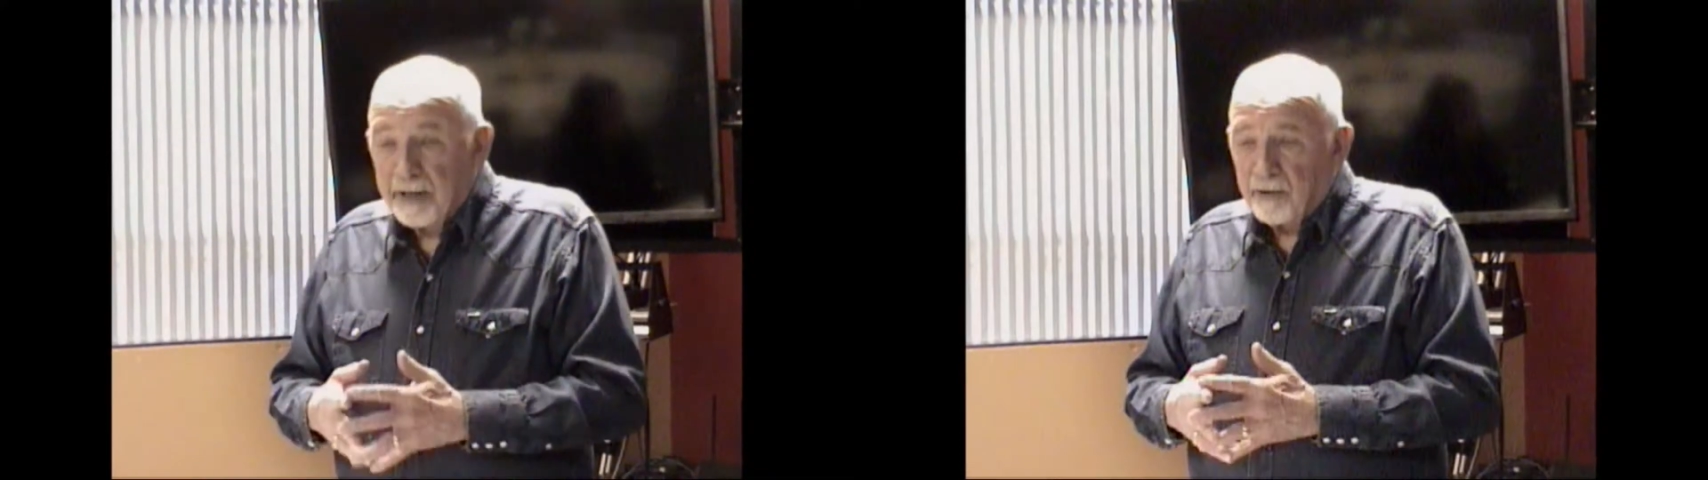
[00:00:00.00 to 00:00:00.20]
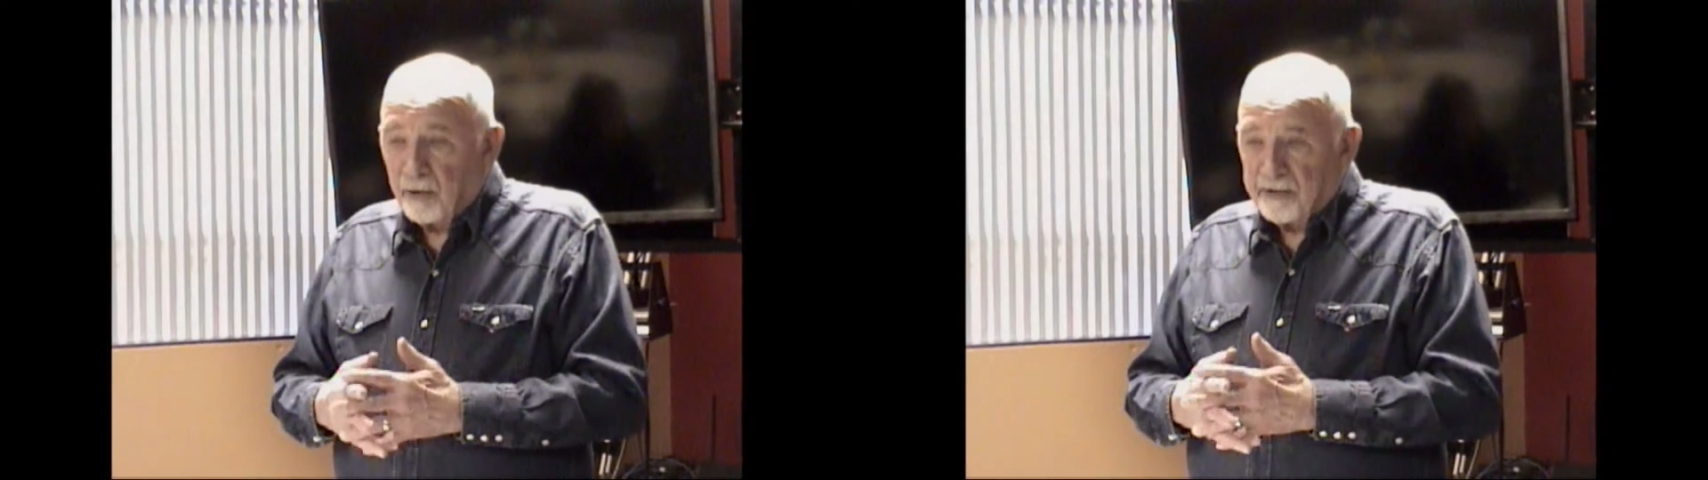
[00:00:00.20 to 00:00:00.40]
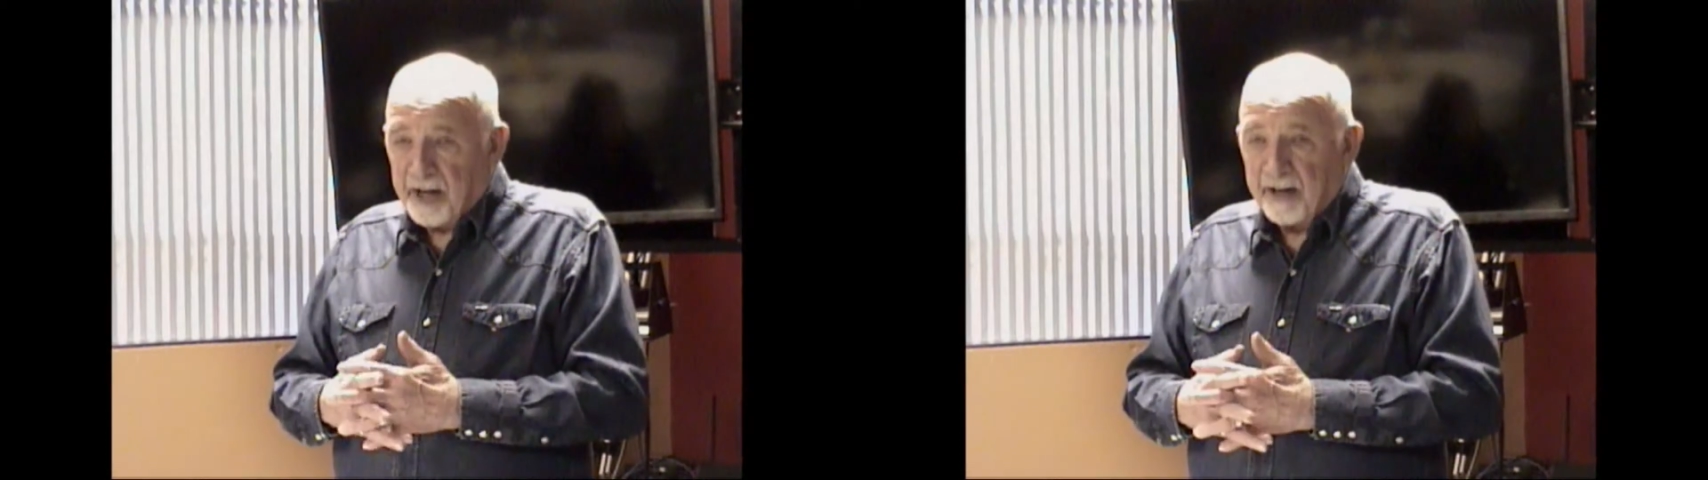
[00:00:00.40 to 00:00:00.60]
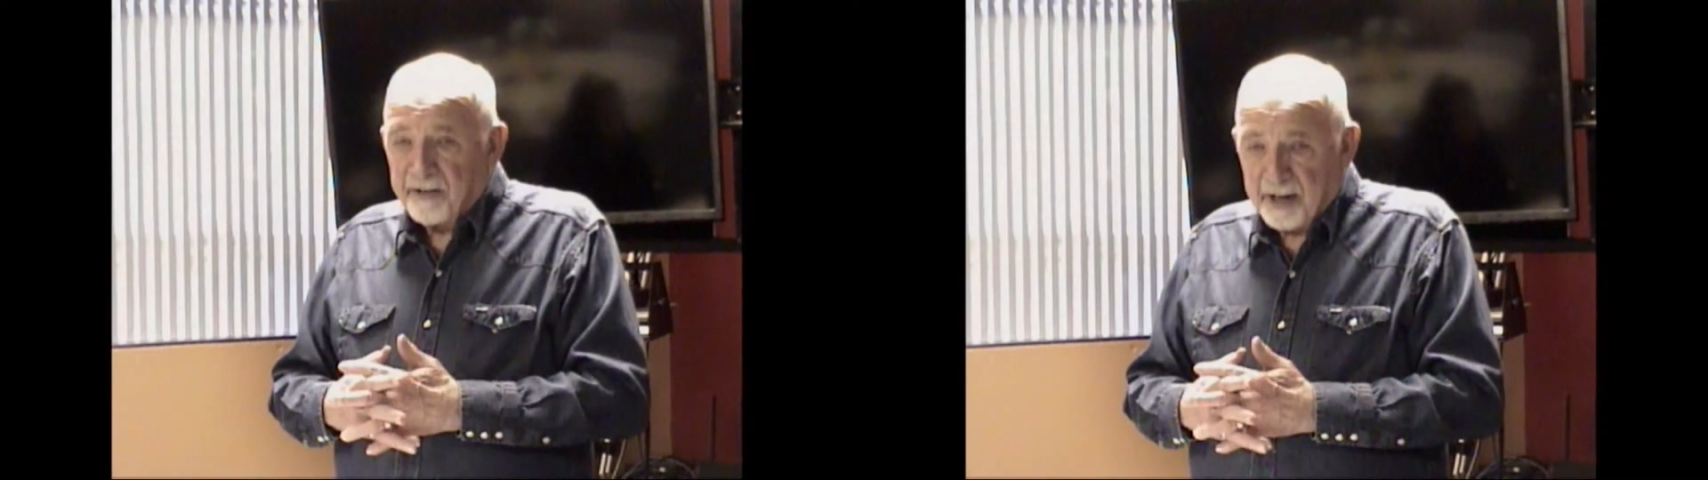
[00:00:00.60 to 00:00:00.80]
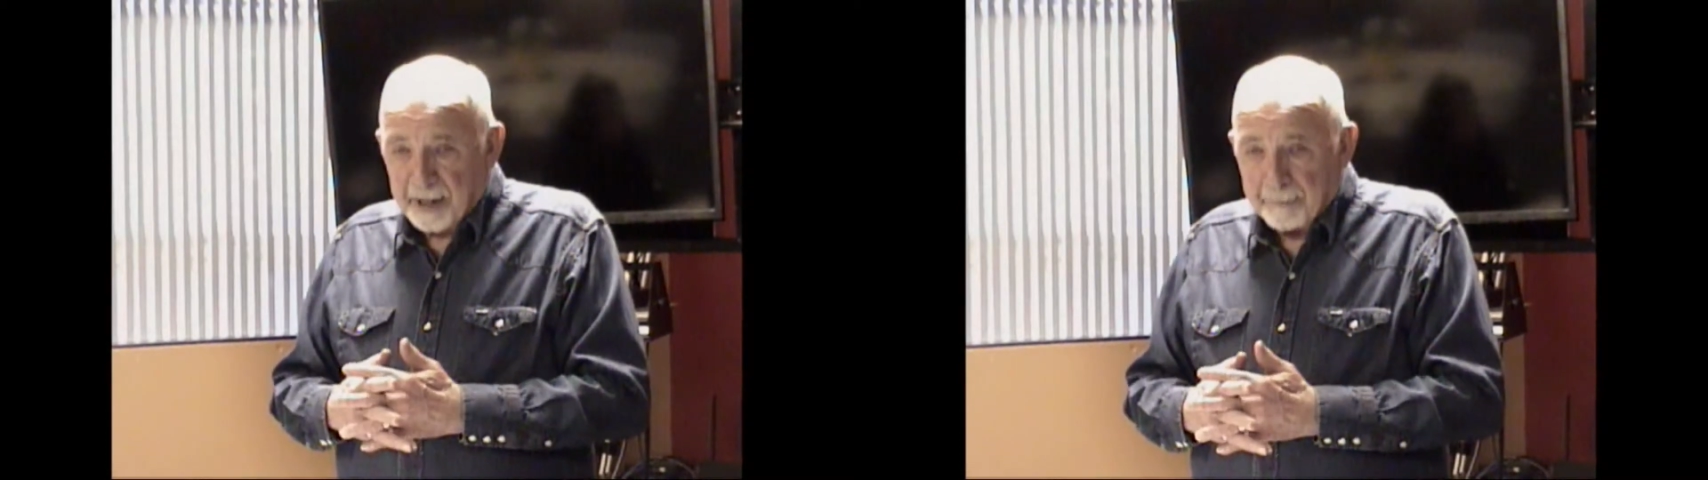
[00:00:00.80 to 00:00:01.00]
in those days
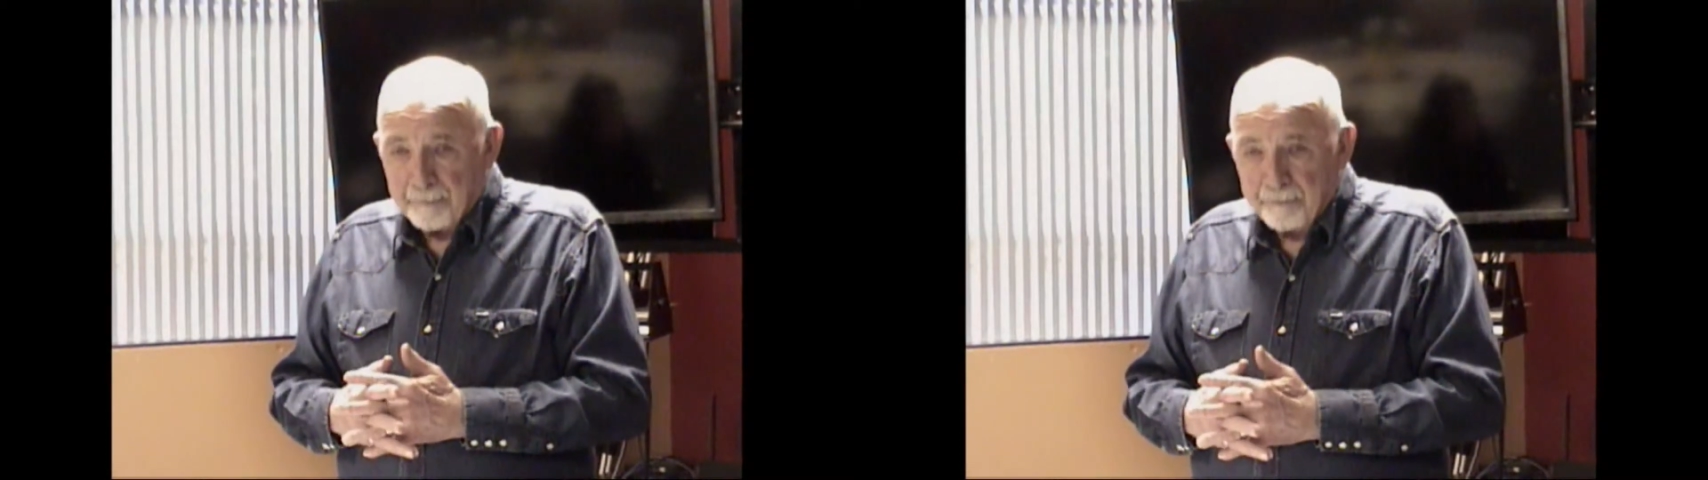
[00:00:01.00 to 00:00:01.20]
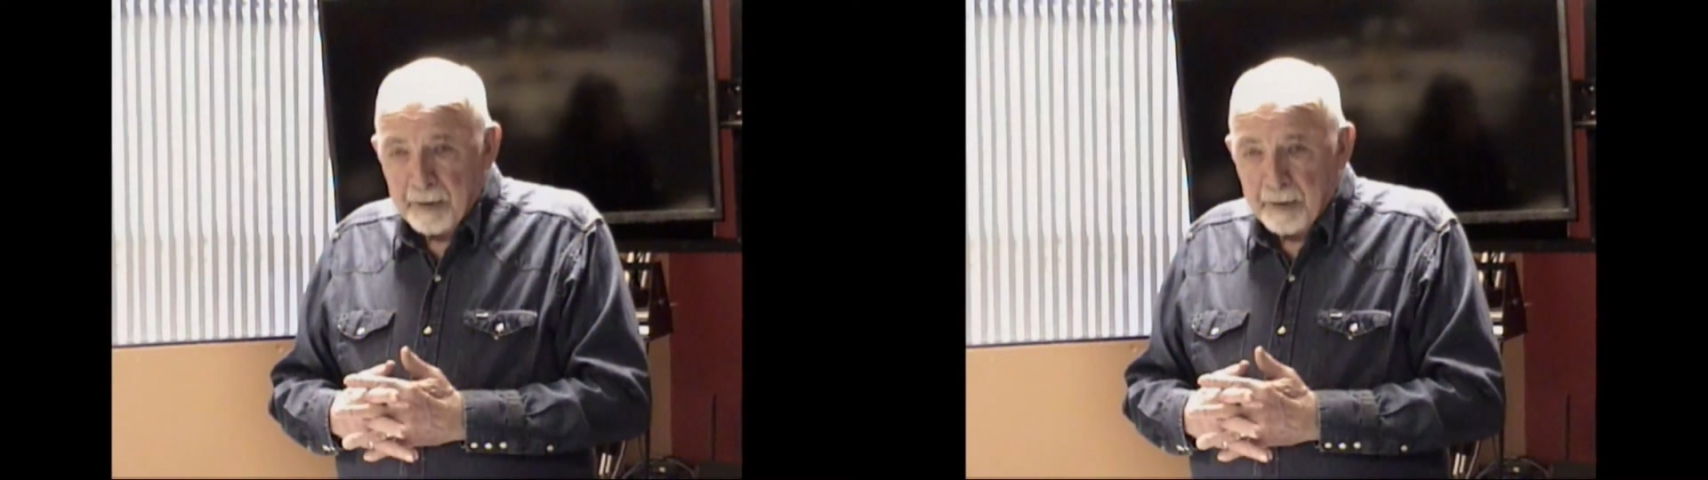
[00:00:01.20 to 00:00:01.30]
again.